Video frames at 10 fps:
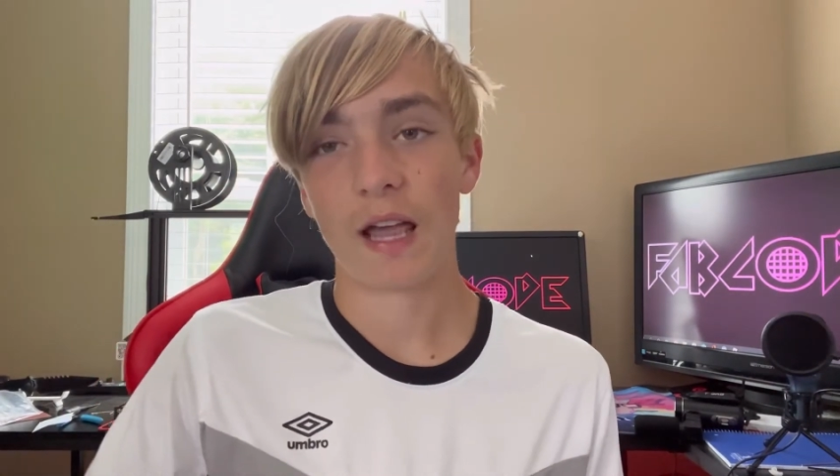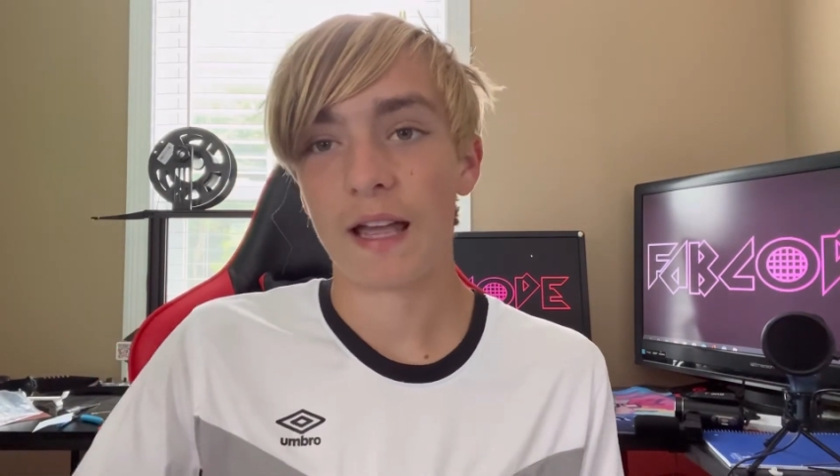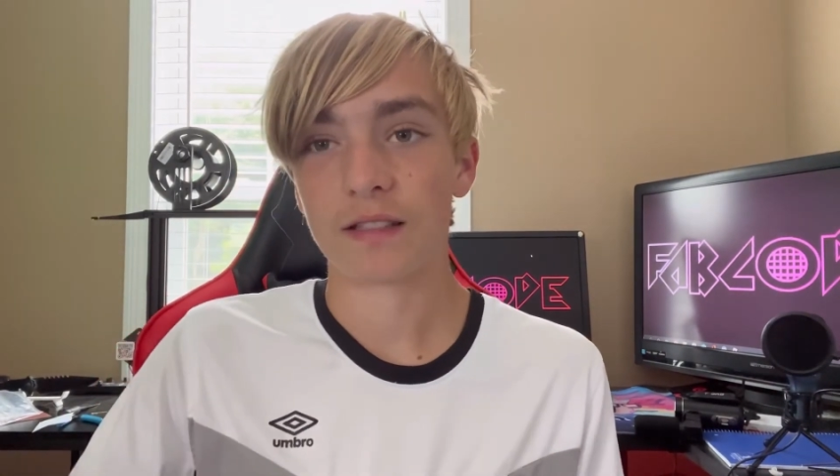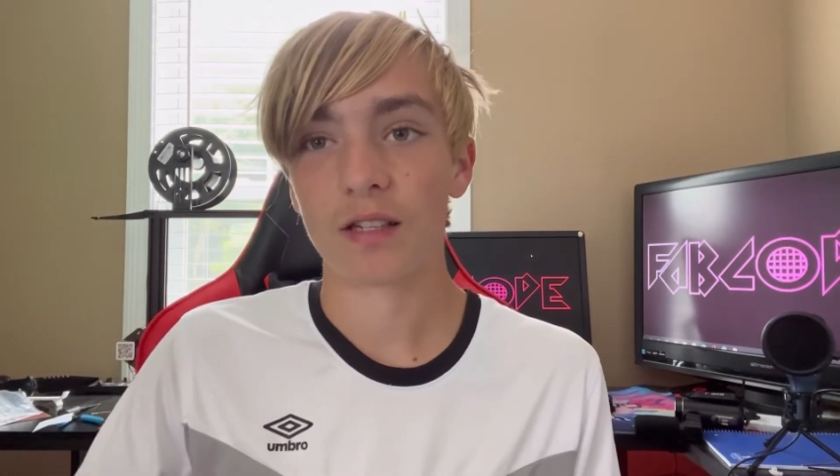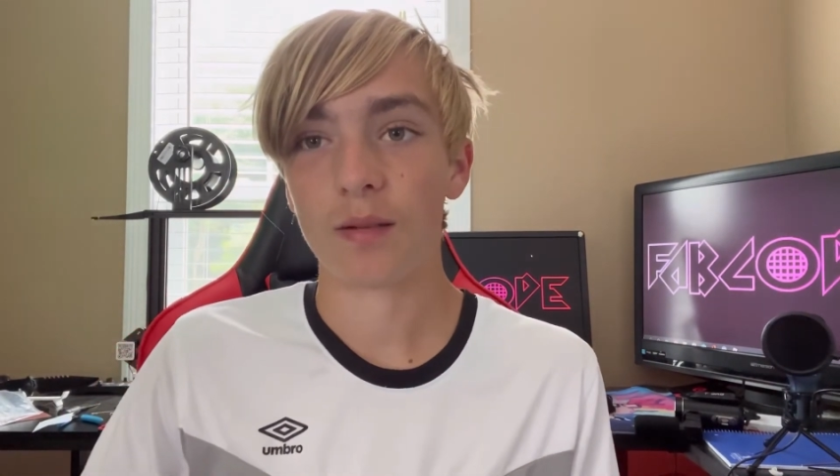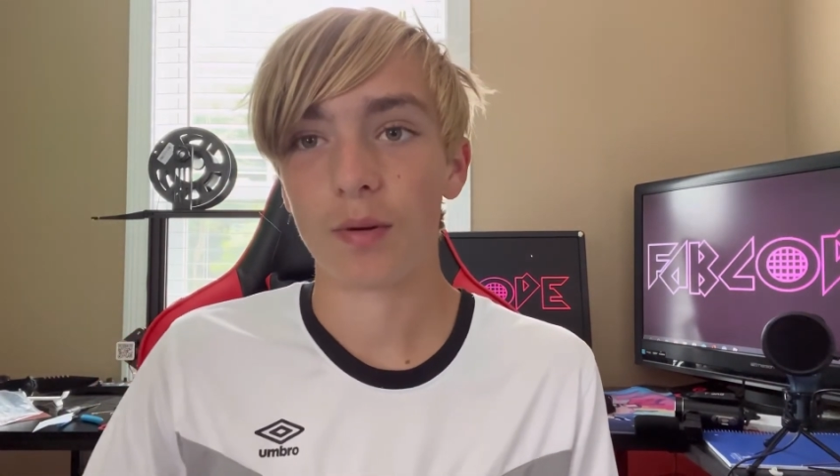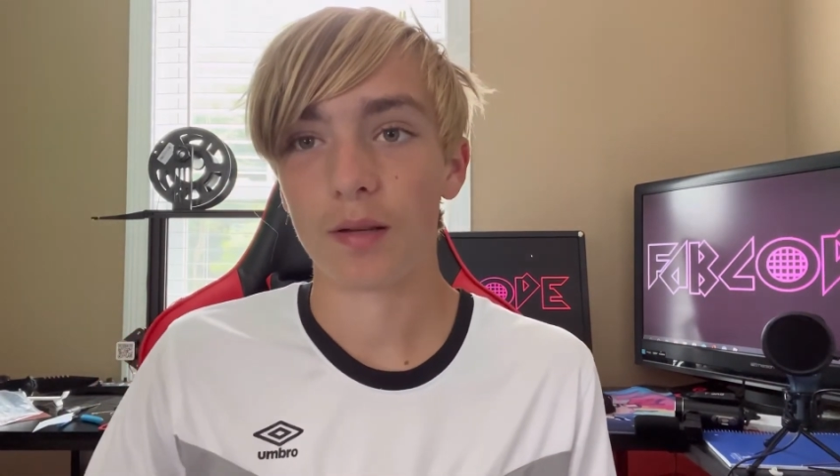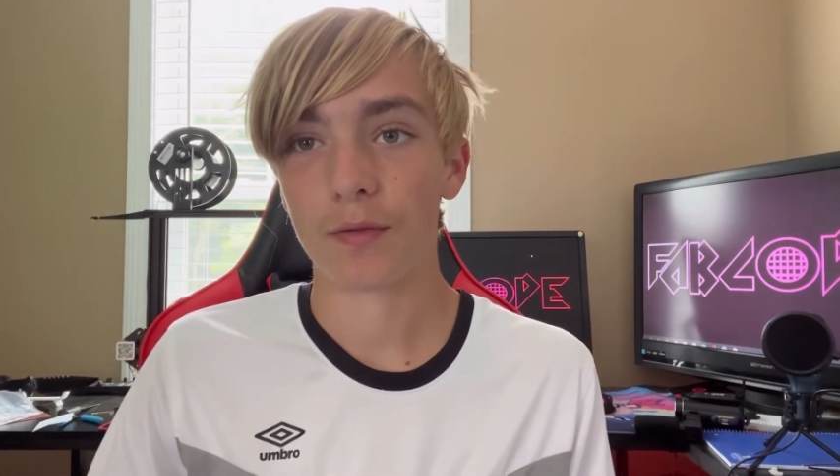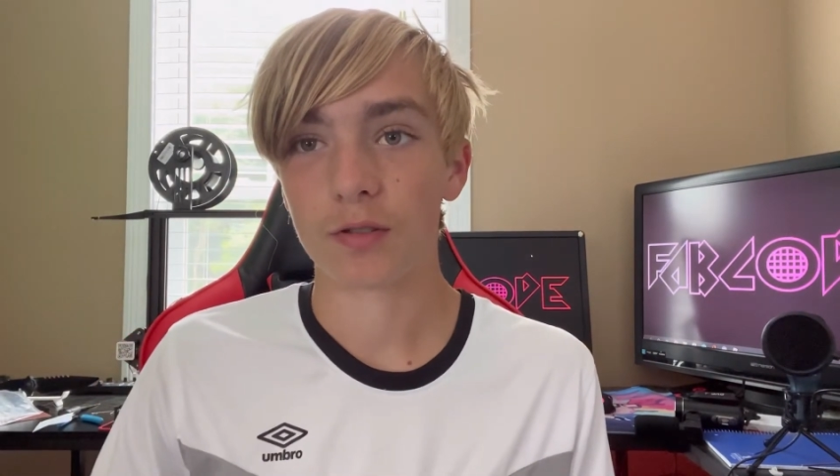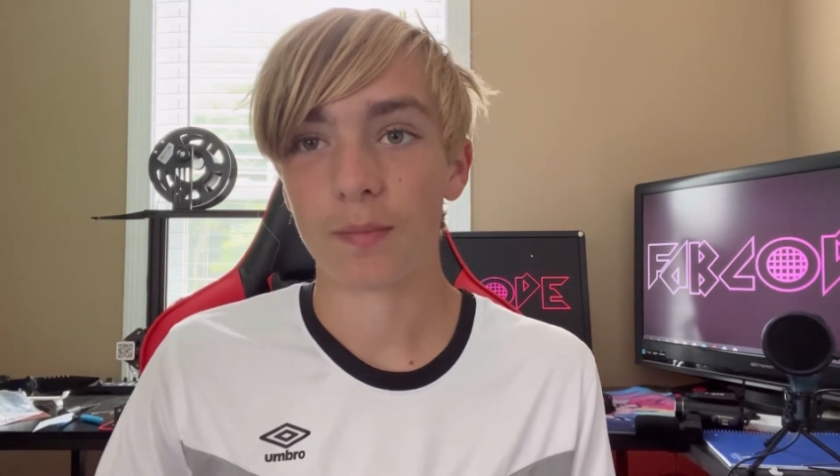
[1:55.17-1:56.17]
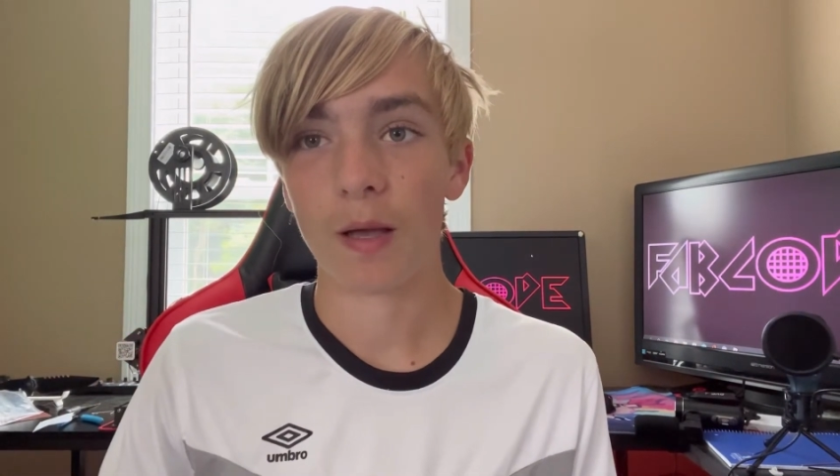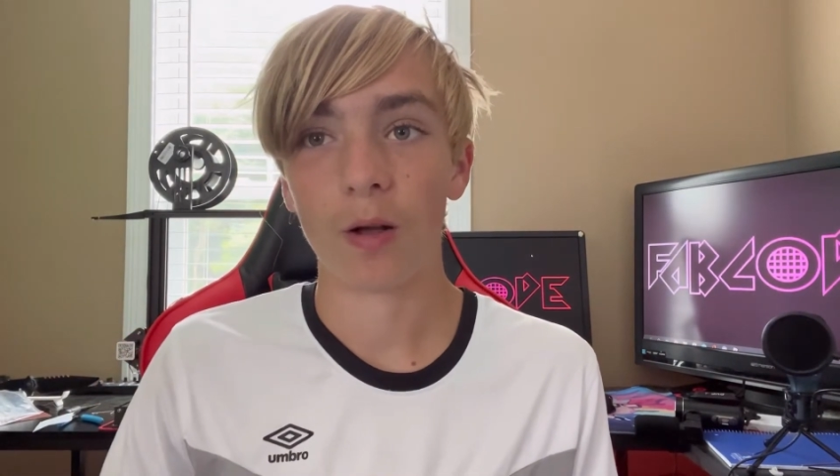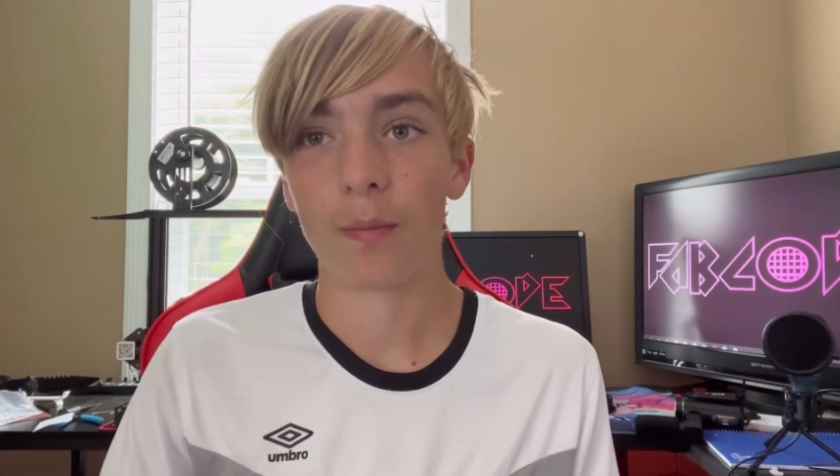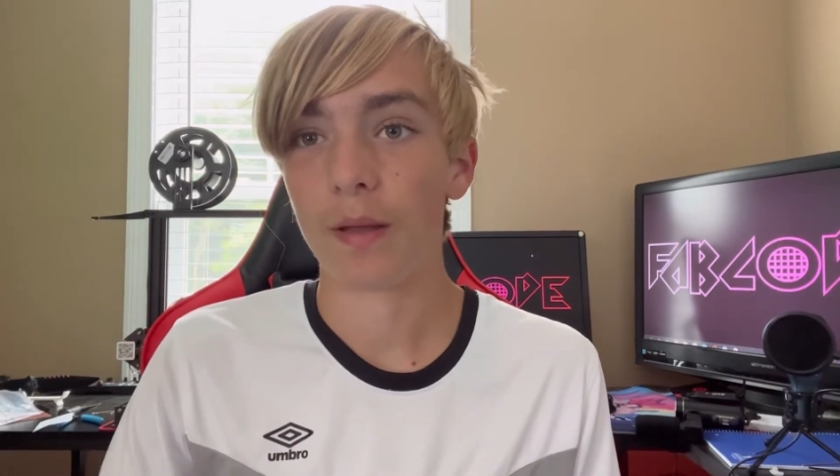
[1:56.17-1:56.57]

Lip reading: ask anybody for some help,